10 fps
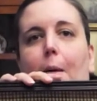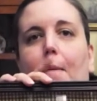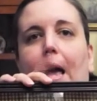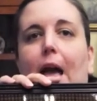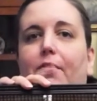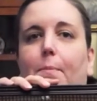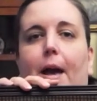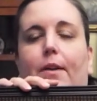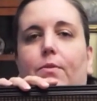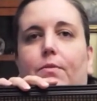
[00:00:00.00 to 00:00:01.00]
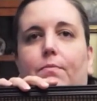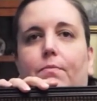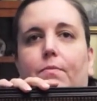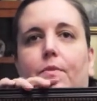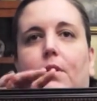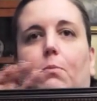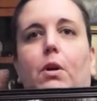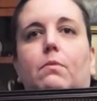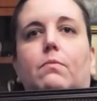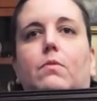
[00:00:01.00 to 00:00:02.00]
I have the pattern somewhere.
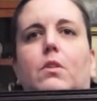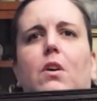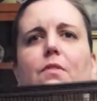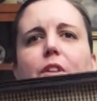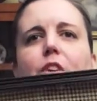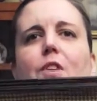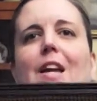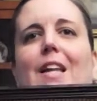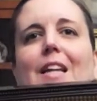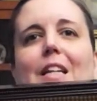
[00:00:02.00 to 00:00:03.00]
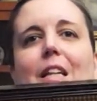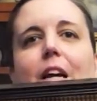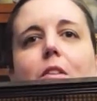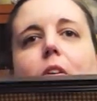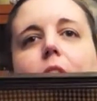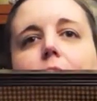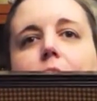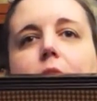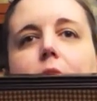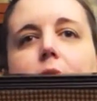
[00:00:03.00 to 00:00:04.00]
So hopefully I'm not getting glare on all of
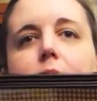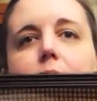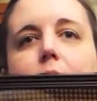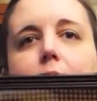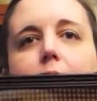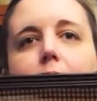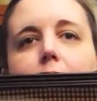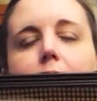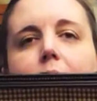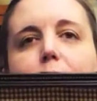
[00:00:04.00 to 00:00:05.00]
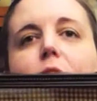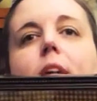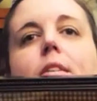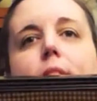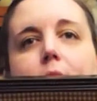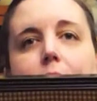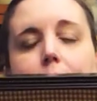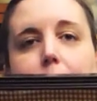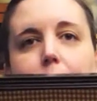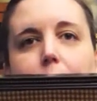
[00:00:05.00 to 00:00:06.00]
these. I'm trying to see in
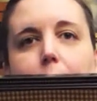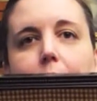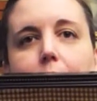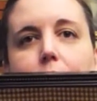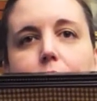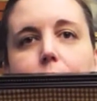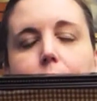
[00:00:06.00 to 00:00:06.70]
the mirror behind you.